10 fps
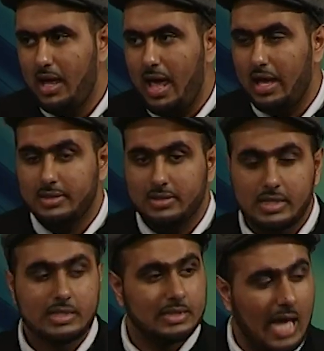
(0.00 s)
And
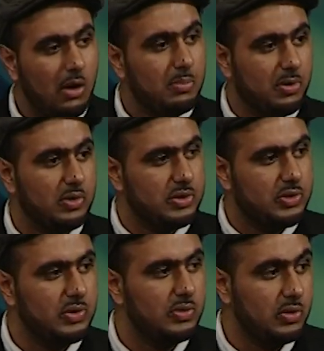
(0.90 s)
this is our approach
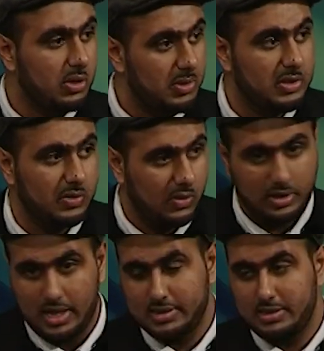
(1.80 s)
to community
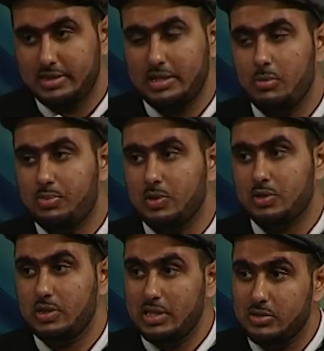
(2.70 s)
organizing. This is our approach
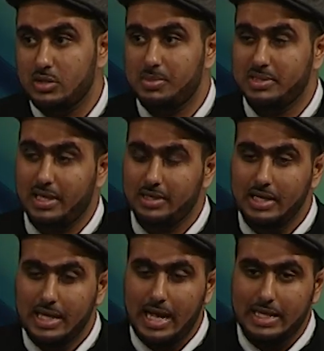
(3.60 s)
to leadership, is that
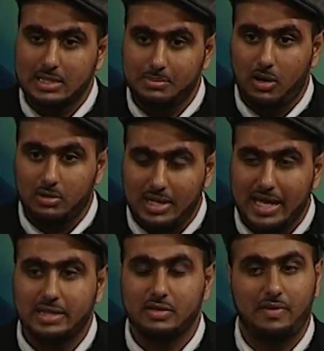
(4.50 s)
it's about
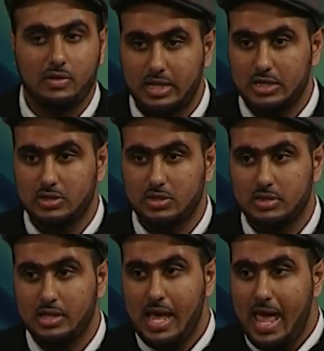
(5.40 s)
laying the foundations.
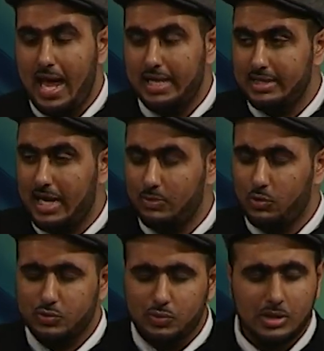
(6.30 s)
And
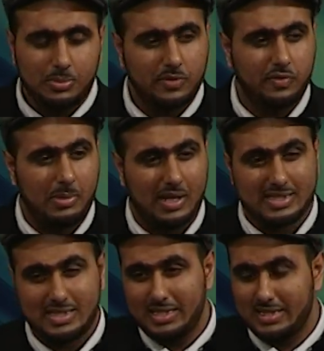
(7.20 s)
what's really beautiful about
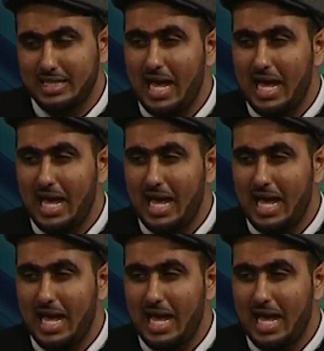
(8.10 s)
seed is it